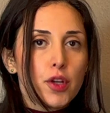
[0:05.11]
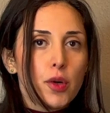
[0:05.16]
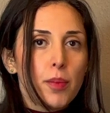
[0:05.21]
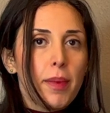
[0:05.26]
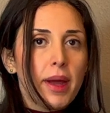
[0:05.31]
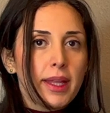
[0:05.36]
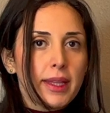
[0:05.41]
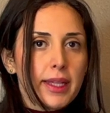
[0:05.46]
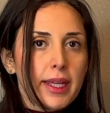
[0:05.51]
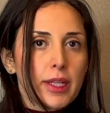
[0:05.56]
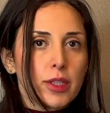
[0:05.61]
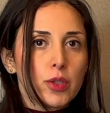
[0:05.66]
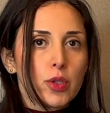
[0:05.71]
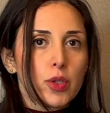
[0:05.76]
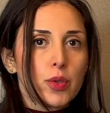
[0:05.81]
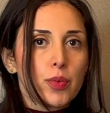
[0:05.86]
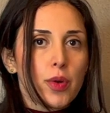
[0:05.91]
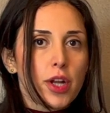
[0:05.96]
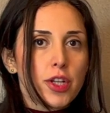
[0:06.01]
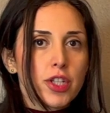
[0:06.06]
you're my
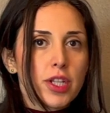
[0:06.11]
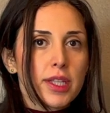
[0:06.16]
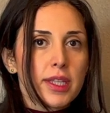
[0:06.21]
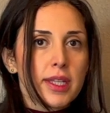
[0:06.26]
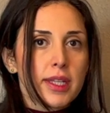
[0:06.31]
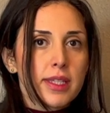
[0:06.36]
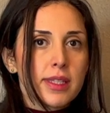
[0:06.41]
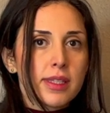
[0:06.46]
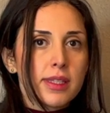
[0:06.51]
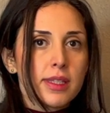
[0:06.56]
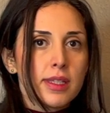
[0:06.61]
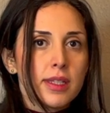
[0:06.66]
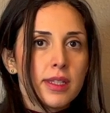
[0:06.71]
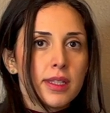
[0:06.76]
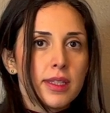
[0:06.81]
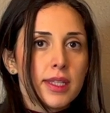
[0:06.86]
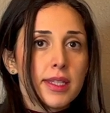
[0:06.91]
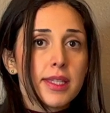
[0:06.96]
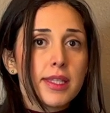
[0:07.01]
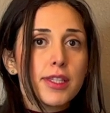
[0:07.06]
landlord watching this
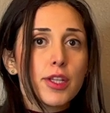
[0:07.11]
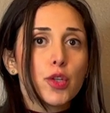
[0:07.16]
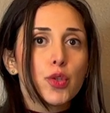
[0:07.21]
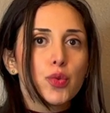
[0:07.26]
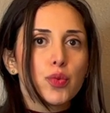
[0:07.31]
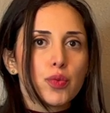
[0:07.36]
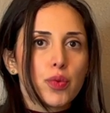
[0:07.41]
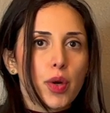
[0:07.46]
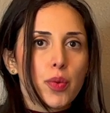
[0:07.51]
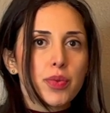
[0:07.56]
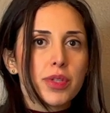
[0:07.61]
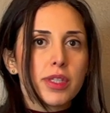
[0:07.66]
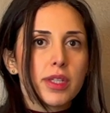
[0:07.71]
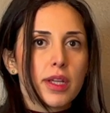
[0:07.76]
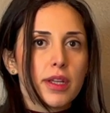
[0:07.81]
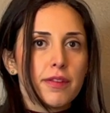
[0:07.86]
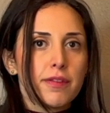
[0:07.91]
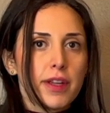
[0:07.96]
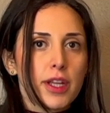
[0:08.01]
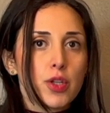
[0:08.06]
is a gross
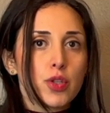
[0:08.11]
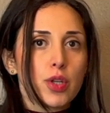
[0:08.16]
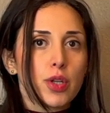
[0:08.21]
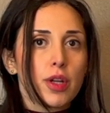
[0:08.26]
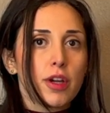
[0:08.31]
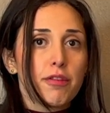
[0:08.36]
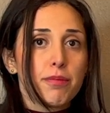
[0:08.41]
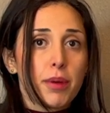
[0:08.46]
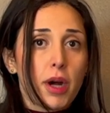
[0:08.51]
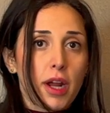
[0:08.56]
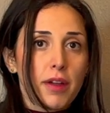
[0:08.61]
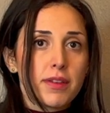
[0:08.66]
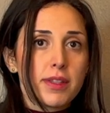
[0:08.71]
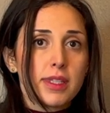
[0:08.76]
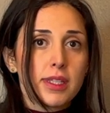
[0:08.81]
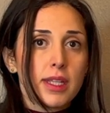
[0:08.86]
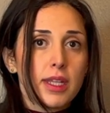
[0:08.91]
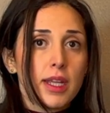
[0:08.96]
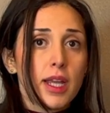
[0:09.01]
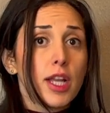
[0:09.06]
invasion of
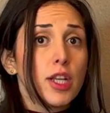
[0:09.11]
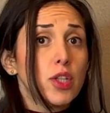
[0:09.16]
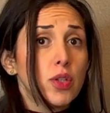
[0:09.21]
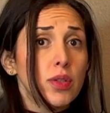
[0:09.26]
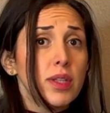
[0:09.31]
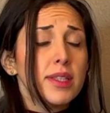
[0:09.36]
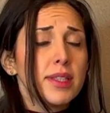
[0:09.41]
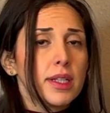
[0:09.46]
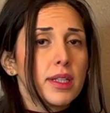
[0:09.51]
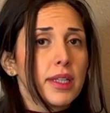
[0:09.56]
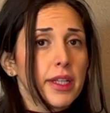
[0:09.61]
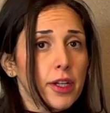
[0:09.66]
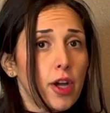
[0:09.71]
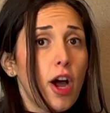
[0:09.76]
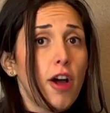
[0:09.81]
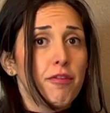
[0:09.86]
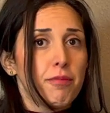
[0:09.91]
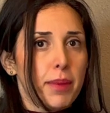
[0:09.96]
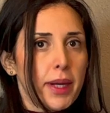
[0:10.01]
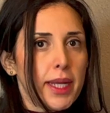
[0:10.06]
privacy and you need to click
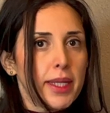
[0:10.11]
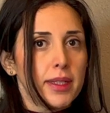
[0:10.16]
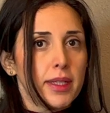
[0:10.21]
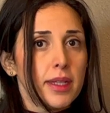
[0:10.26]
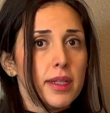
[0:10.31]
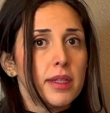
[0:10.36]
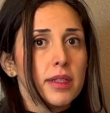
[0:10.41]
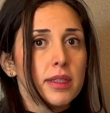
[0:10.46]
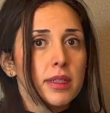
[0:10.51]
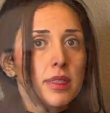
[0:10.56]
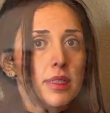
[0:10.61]
off, Brandon.